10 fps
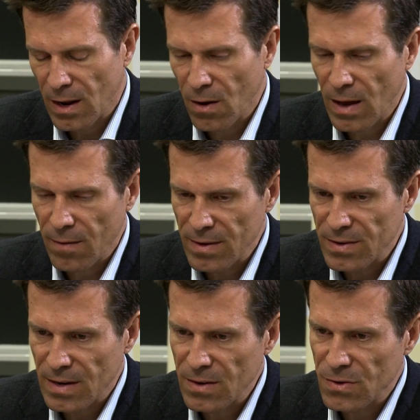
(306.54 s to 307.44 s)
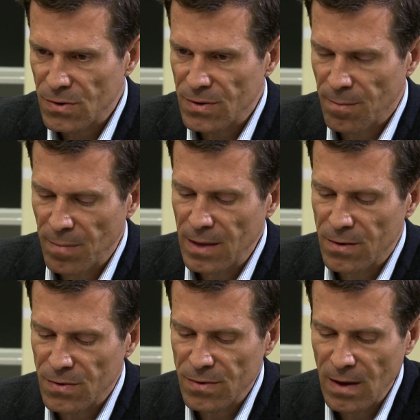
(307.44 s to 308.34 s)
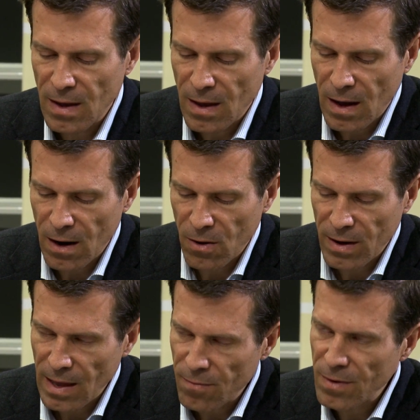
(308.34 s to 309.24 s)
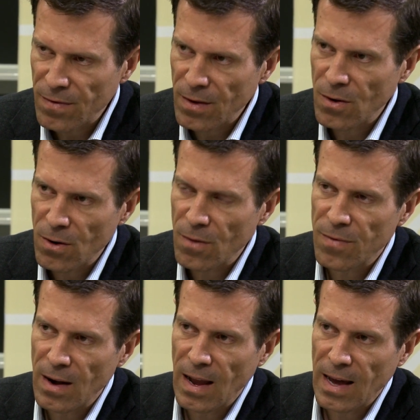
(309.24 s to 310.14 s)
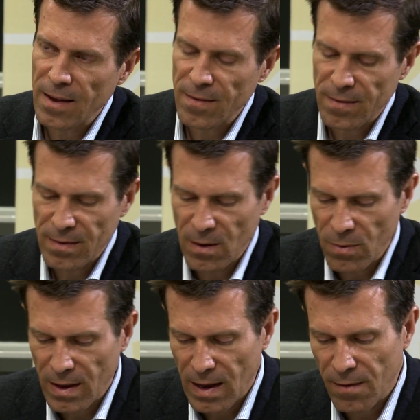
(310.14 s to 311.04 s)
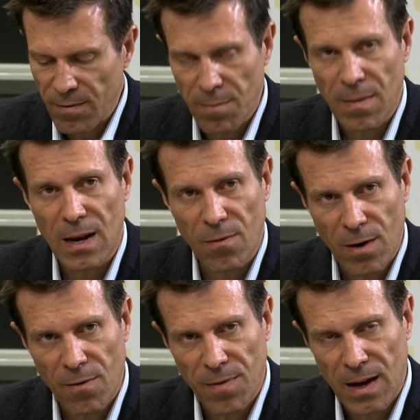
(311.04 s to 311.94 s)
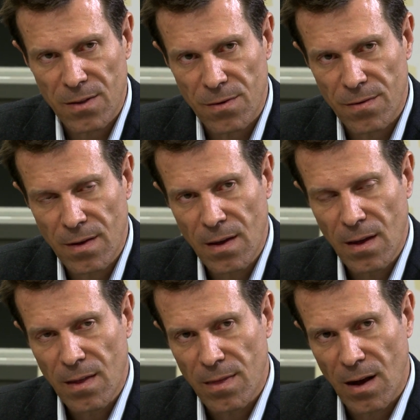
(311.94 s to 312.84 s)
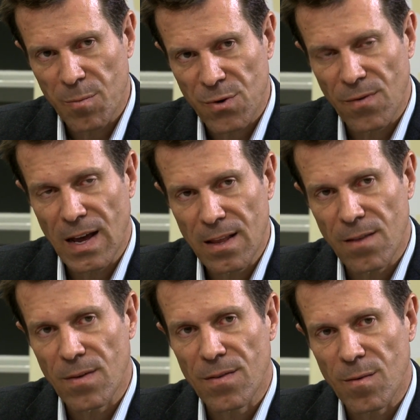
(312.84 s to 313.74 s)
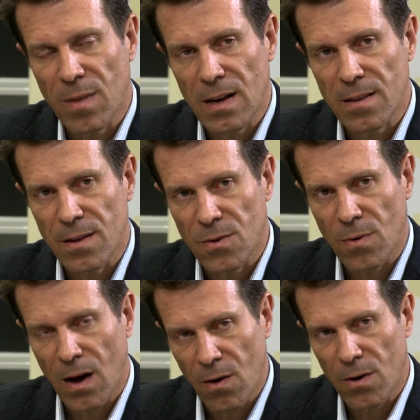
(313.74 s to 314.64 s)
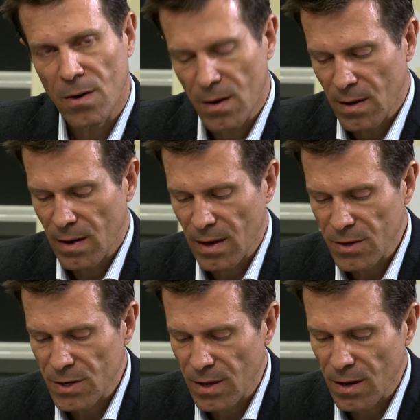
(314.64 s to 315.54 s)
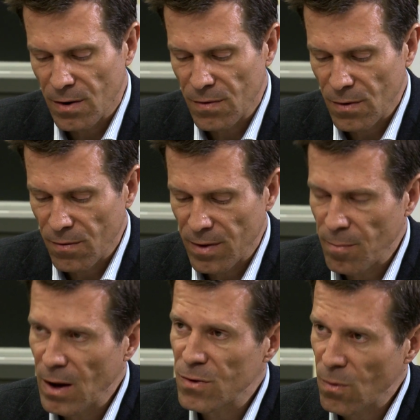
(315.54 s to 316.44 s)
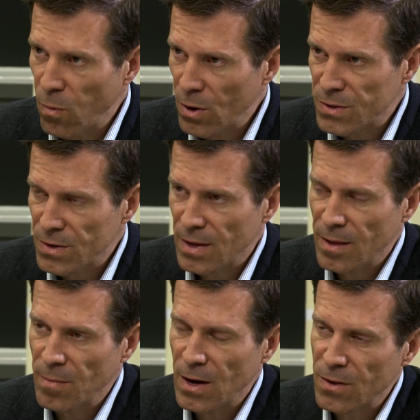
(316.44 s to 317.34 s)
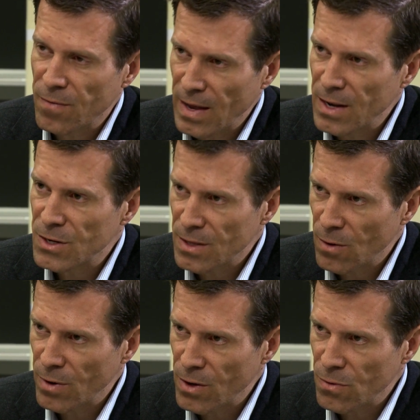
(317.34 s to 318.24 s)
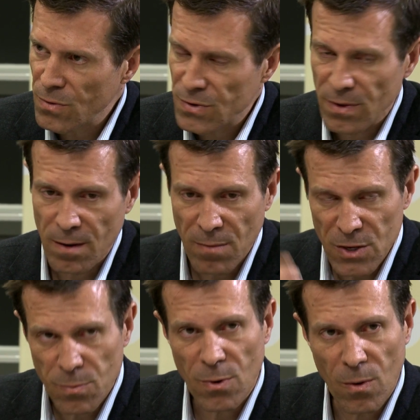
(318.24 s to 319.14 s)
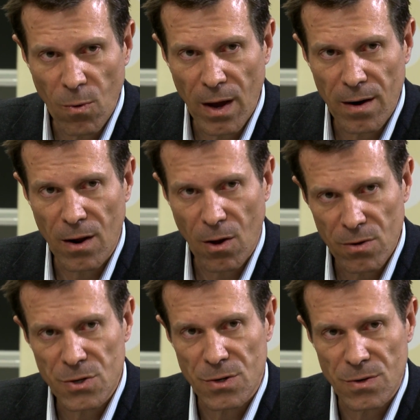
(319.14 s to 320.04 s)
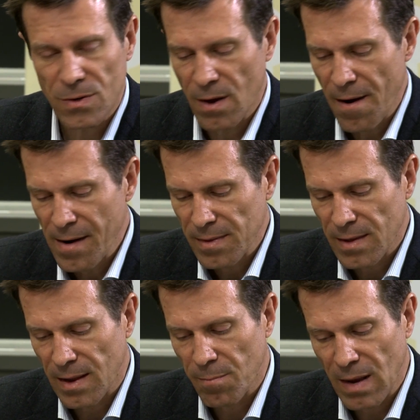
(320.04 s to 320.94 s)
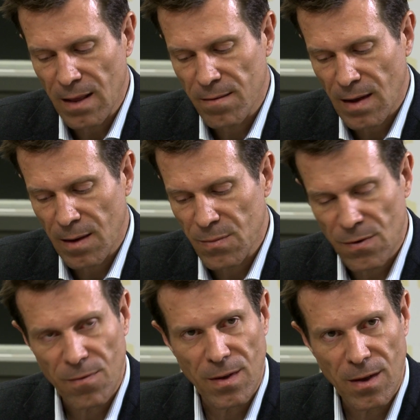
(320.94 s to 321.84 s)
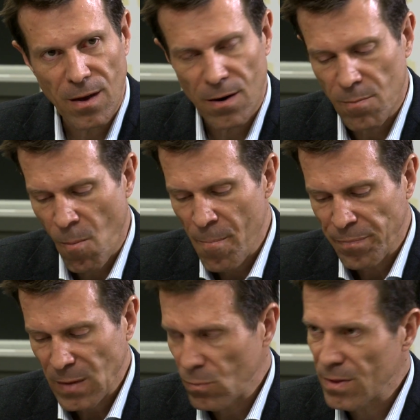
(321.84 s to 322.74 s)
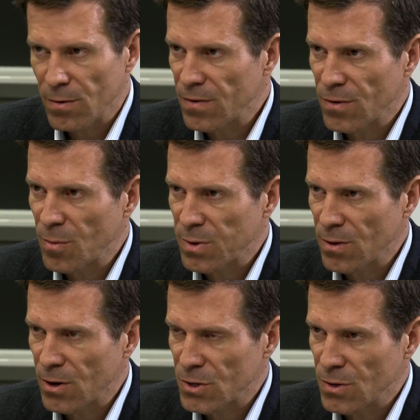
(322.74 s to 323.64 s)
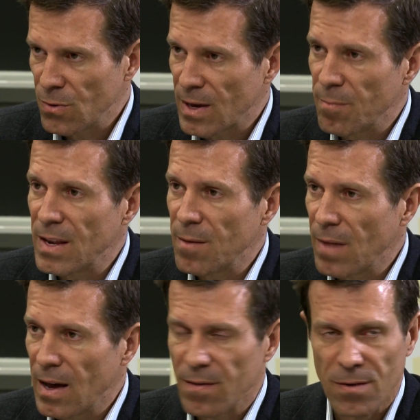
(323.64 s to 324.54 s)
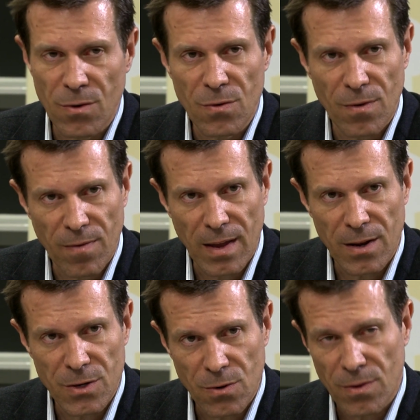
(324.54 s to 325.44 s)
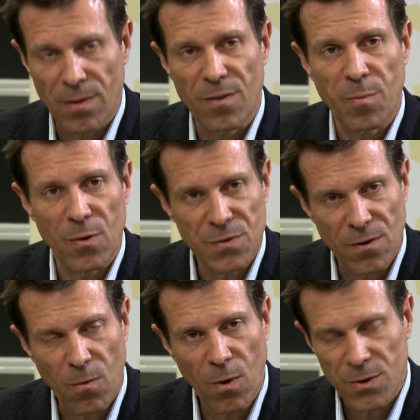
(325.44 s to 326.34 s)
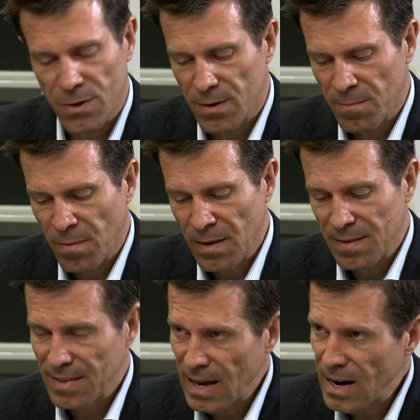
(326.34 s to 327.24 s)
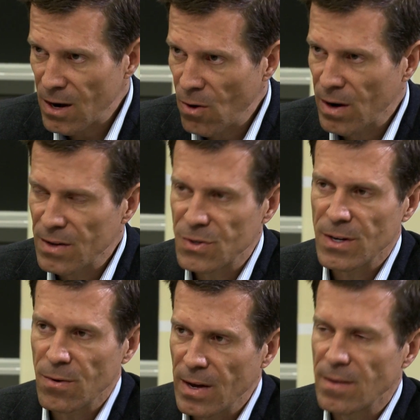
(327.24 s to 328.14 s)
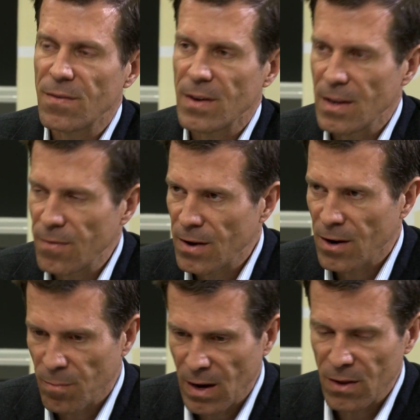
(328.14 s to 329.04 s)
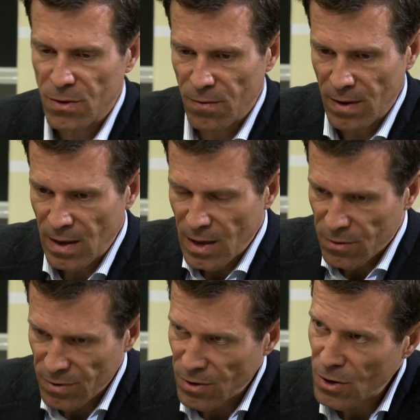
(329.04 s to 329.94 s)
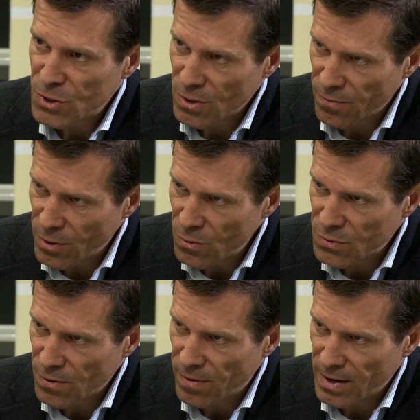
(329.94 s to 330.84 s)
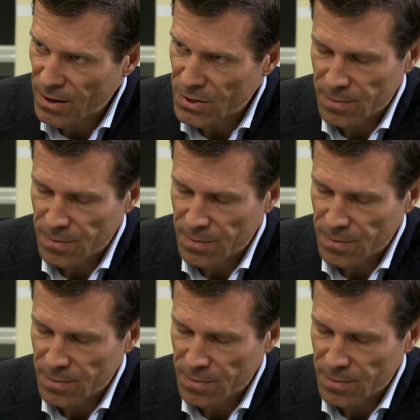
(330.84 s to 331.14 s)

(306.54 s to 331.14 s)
now having sensors and meters along every single of the lines that we have in many of our factories that are providing the visibility to our engineers of the amount of water and the amount of energy that we use. So they're much more aware and conscious that in many times of the year, when there is no production, you can minimize the use of energy or the disposal of water. That alone has generated a significant amount of reduction of use of energy.